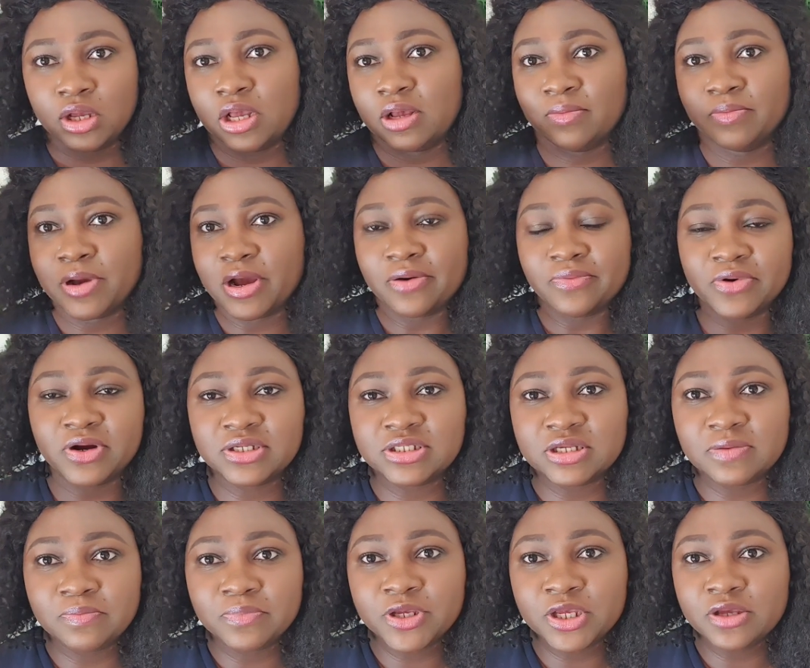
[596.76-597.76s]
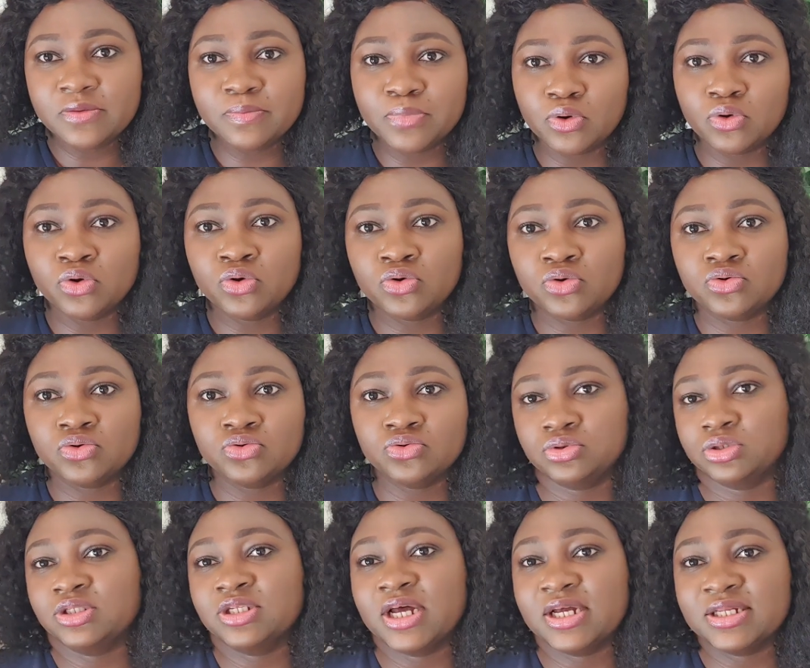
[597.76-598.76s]
harassing people,
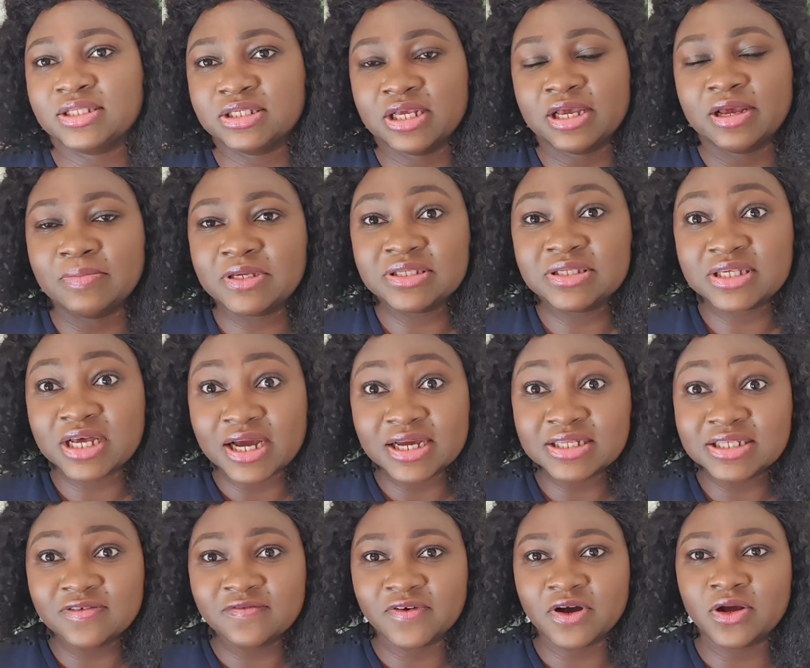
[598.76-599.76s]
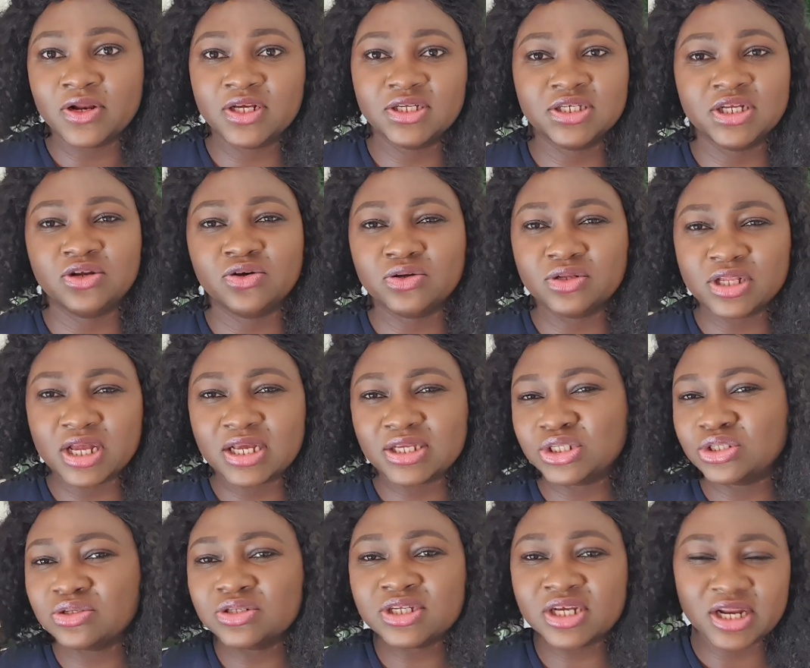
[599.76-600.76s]
start inciting violence and all that.
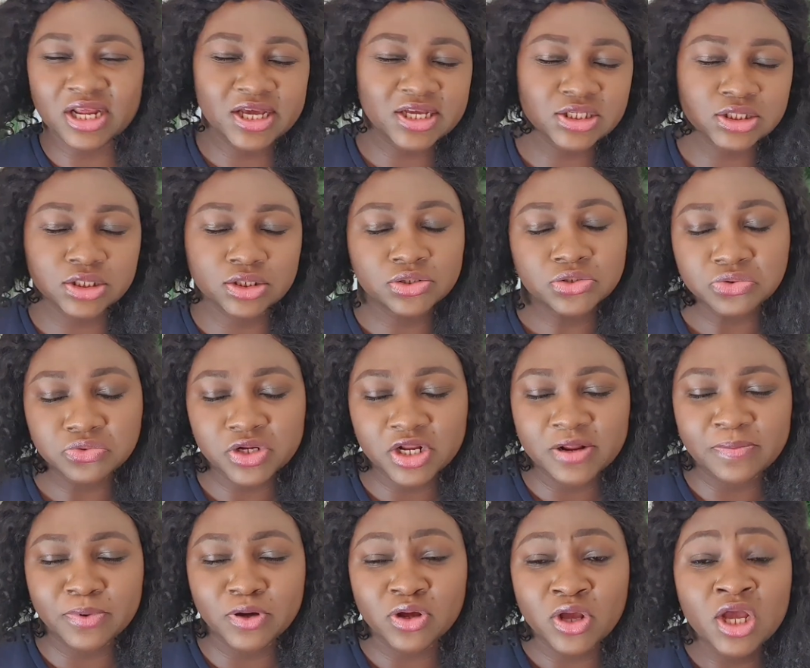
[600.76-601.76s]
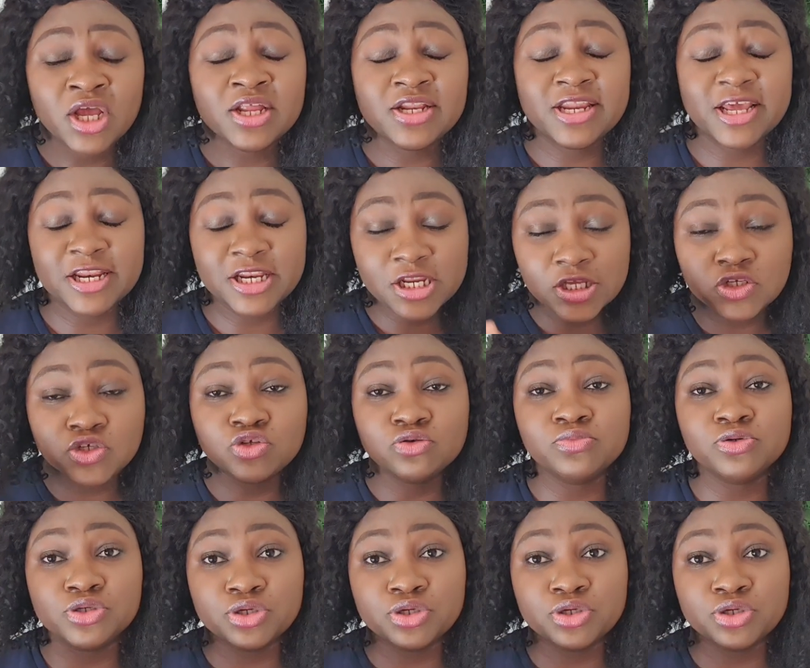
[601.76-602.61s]
It's not an excuse really, but there needs to be